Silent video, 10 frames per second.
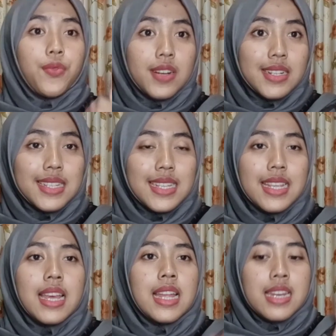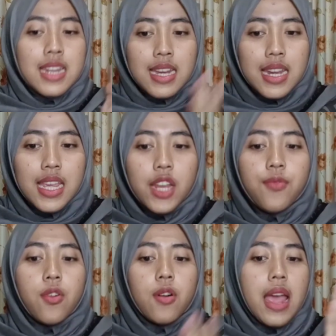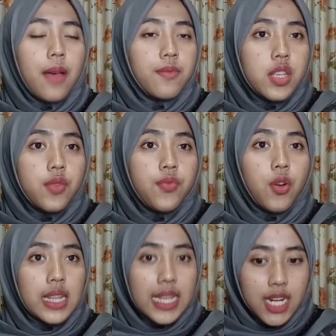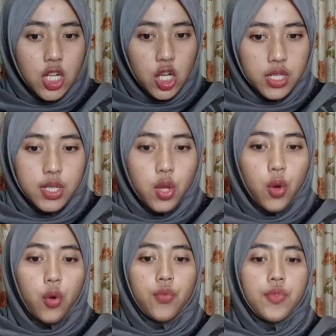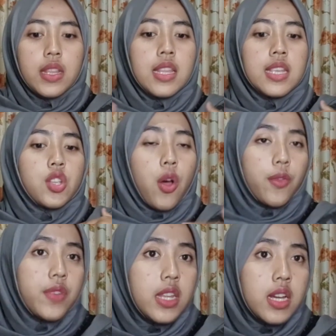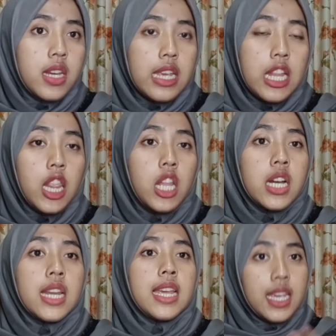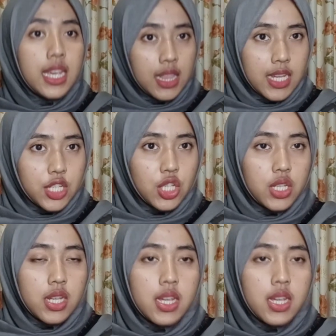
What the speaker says: First, the need for empathy for learners who feel less confident in learning English.